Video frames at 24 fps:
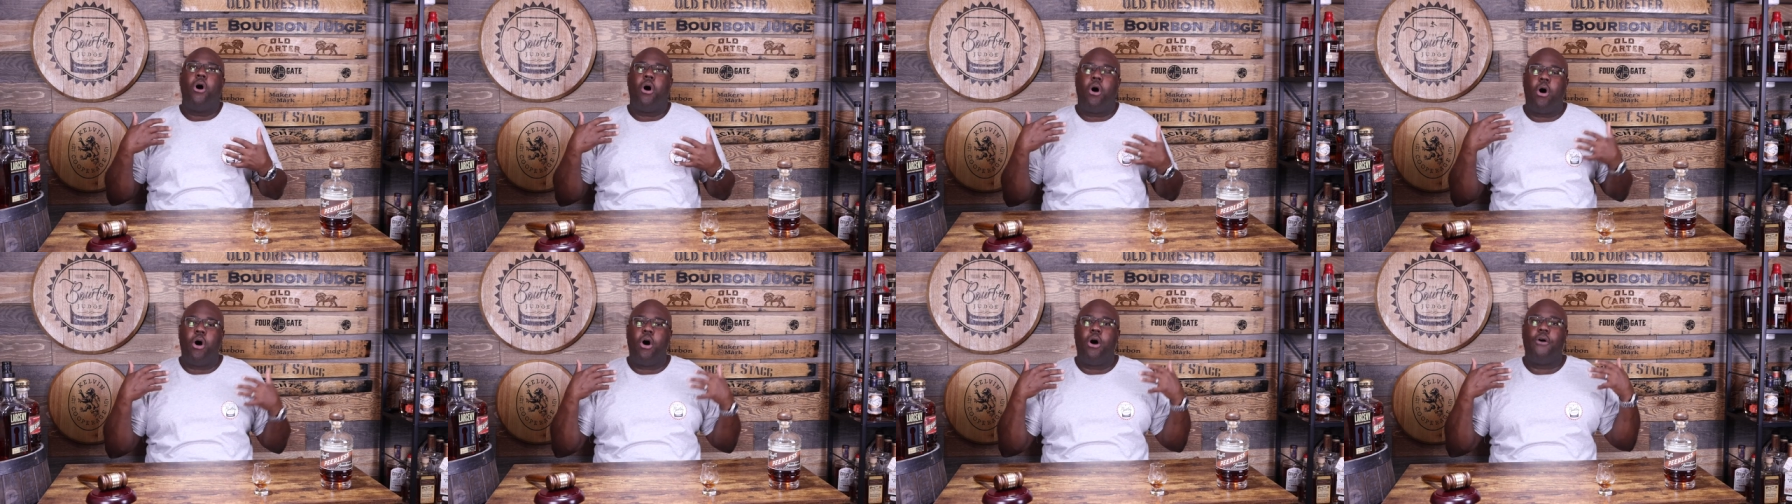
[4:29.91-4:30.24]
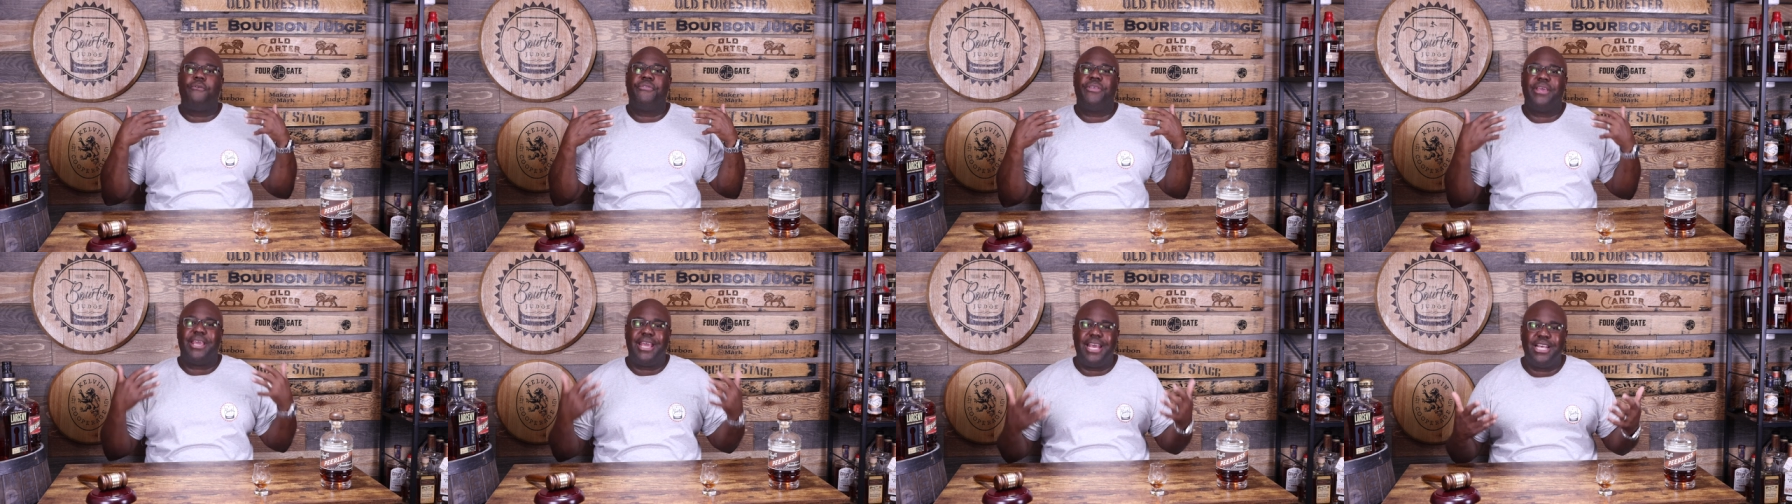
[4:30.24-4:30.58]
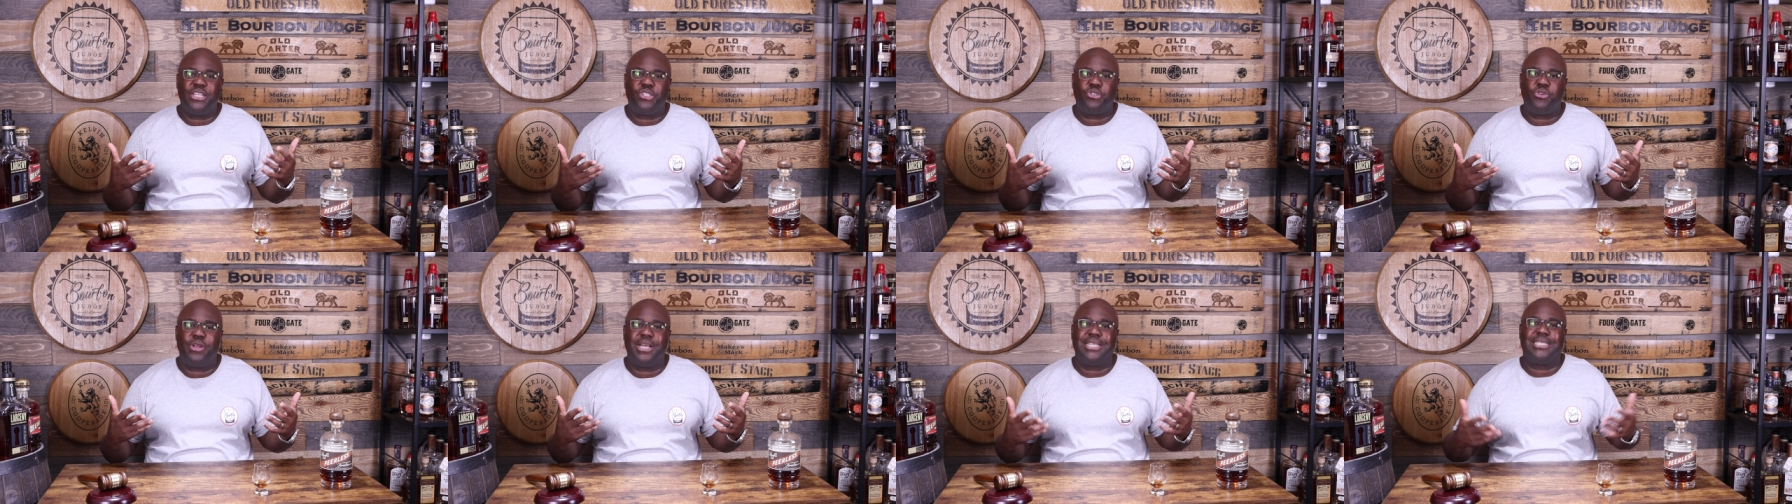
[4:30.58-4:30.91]
all the
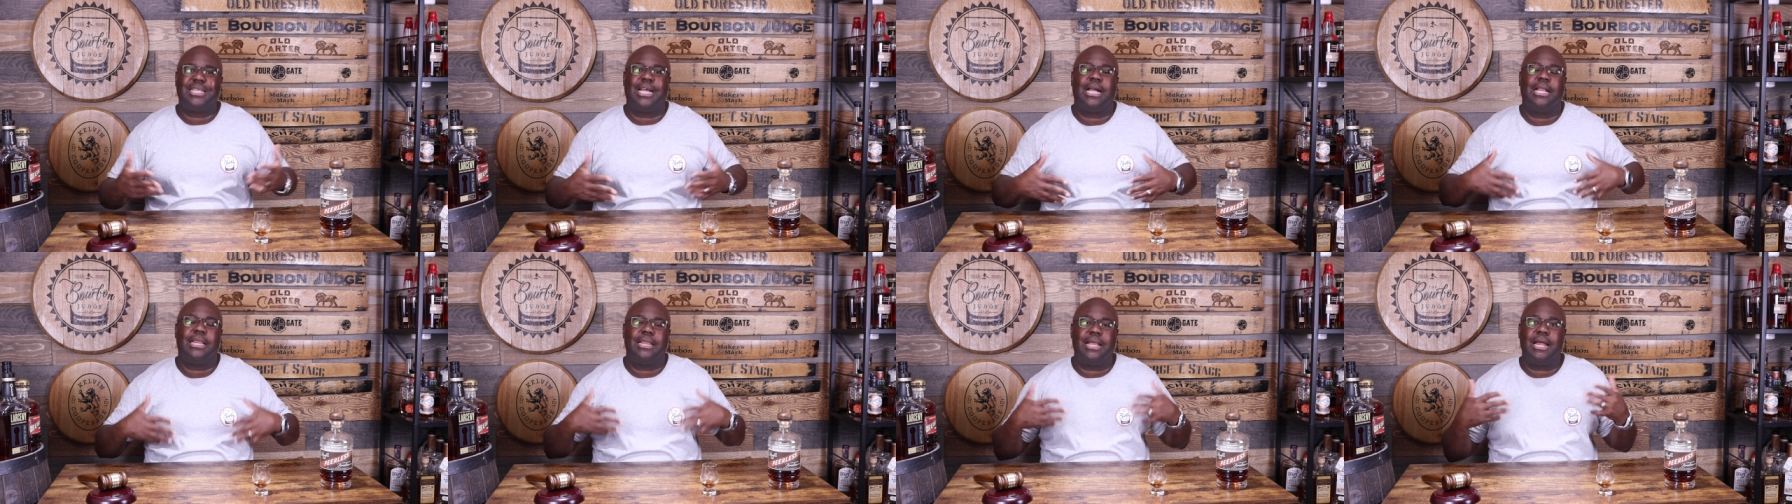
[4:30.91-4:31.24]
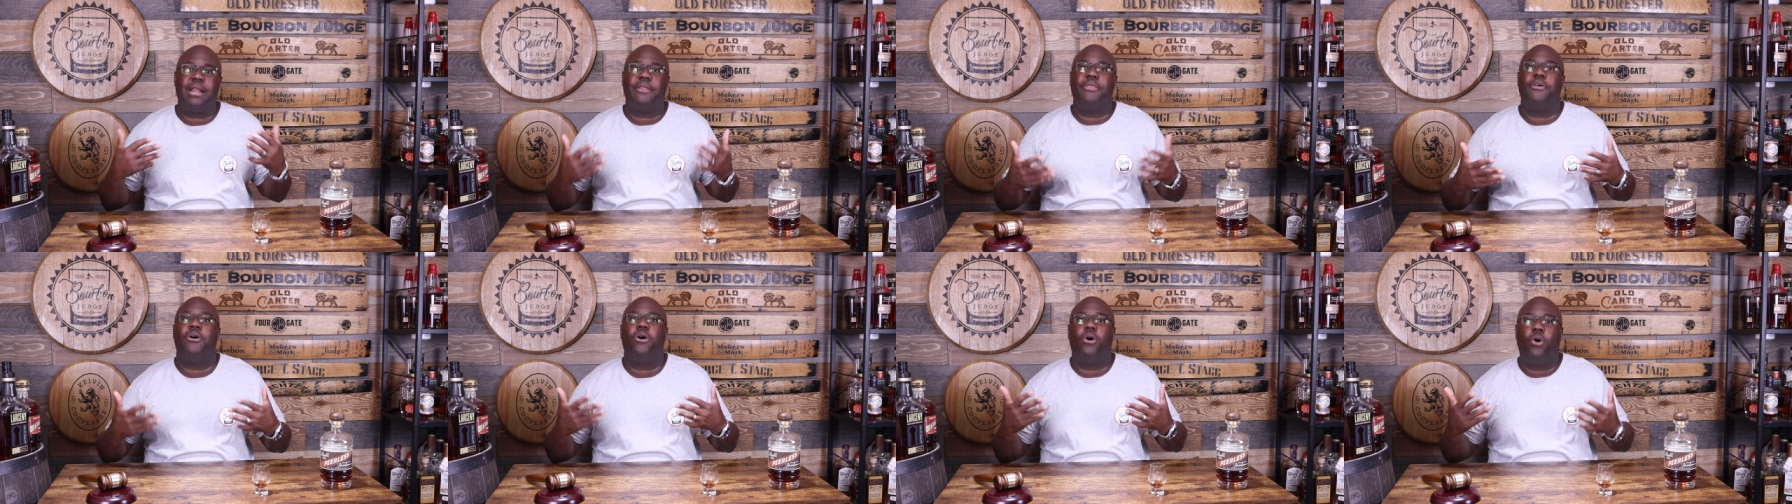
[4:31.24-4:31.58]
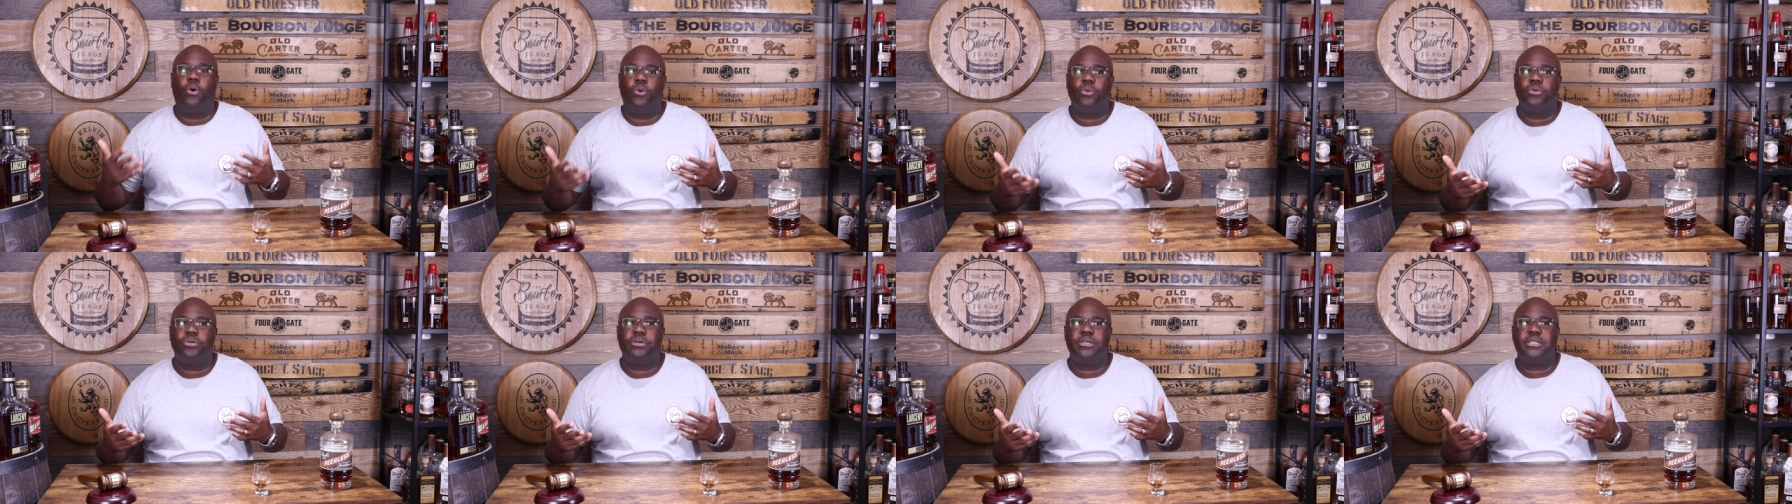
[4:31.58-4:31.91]
history as like a lot of the
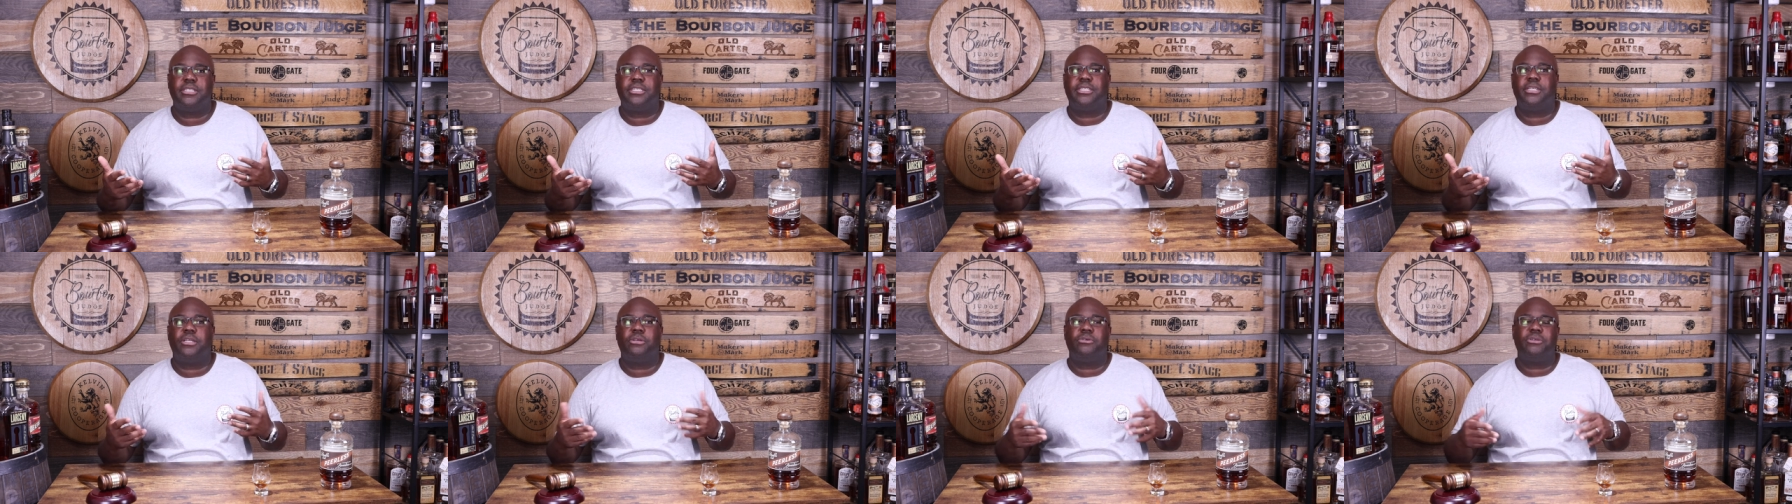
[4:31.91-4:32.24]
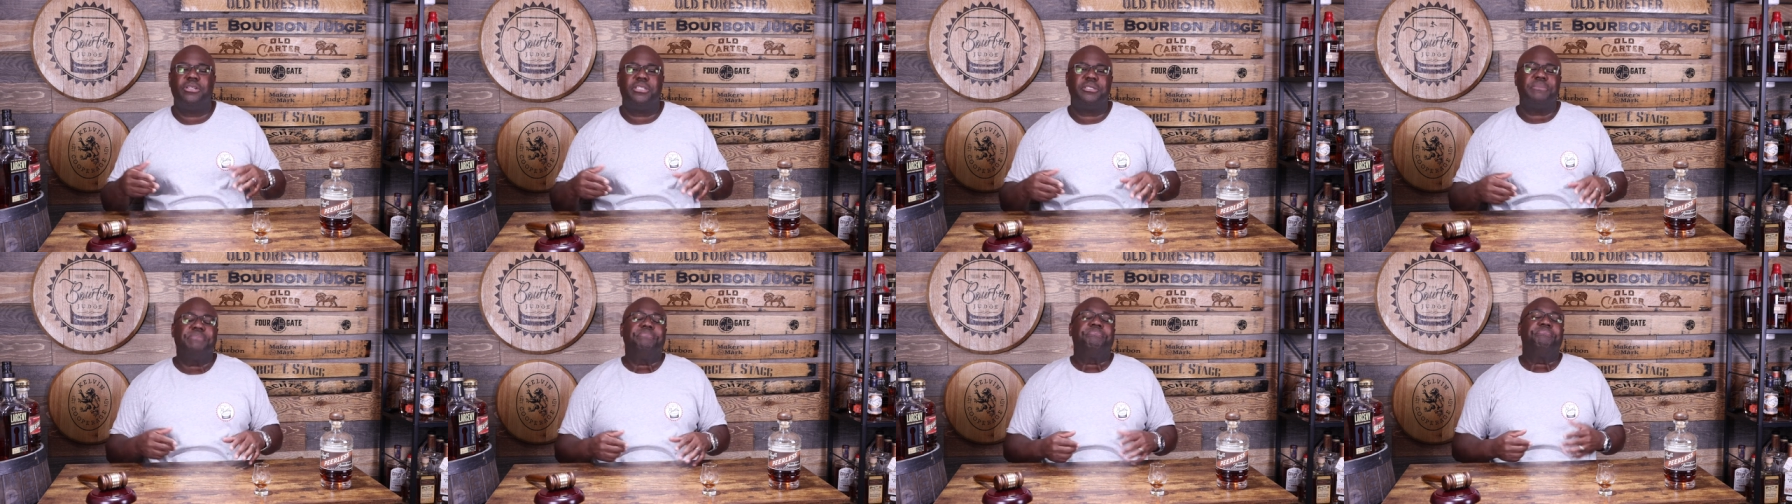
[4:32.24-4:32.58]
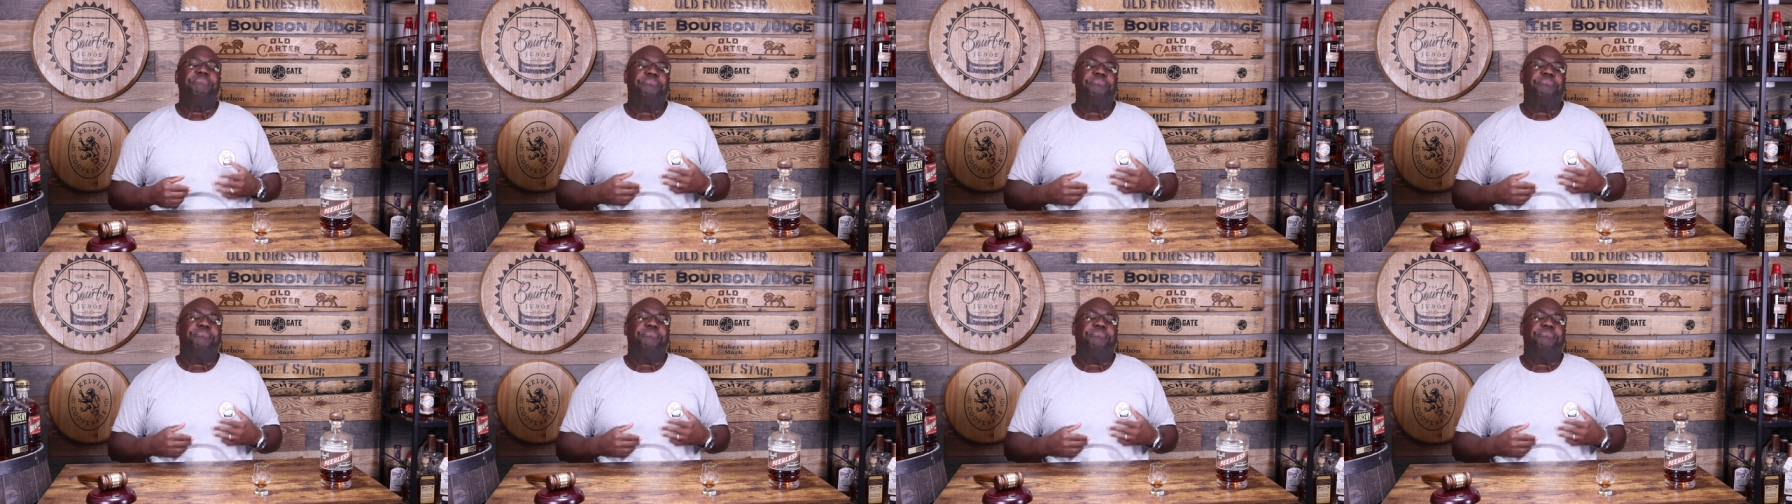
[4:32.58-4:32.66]
older distilleries,